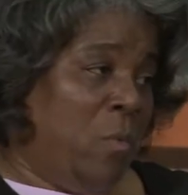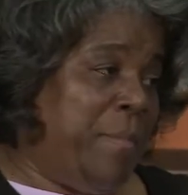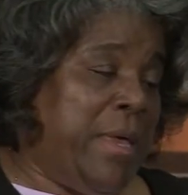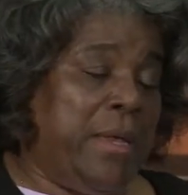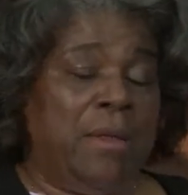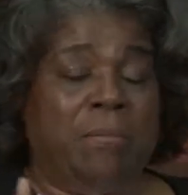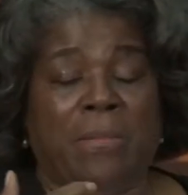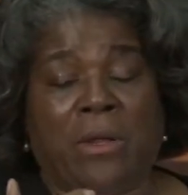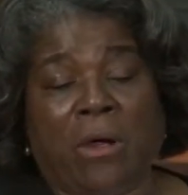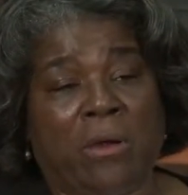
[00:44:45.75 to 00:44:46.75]
women
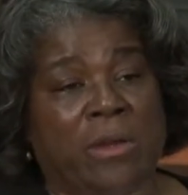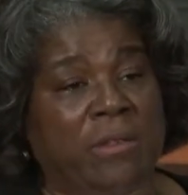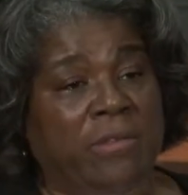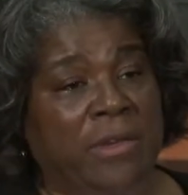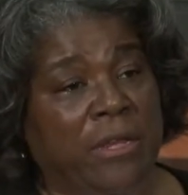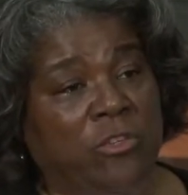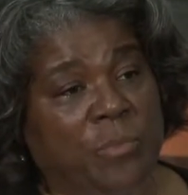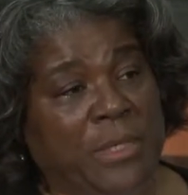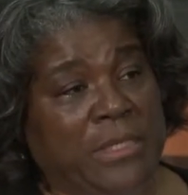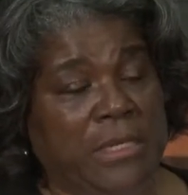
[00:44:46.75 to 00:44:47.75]
and minorities and
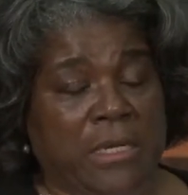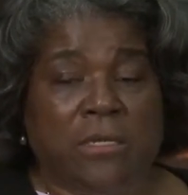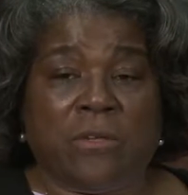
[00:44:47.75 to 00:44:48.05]
LGBT,